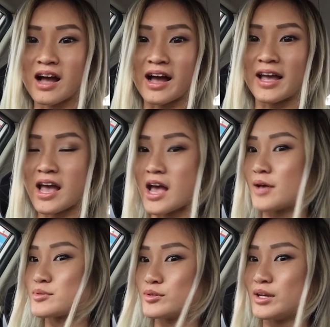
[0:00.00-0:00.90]
I
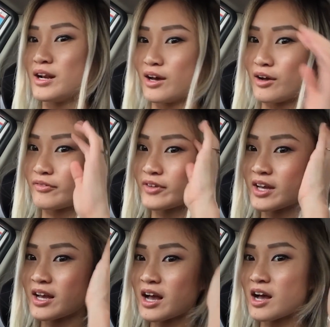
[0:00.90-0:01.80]
absolutely love
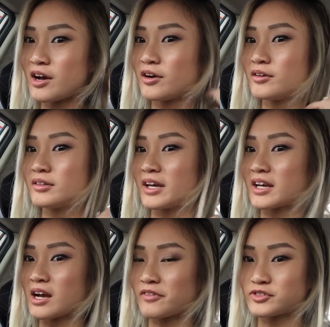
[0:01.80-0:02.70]
how, like,
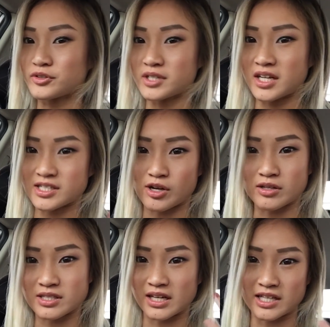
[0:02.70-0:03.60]
after it has
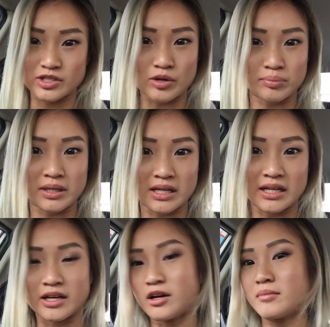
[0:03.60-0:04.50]
oxidized
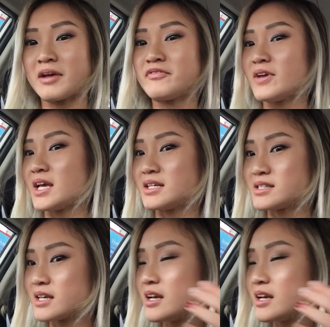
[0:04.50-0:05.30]
completely on my face,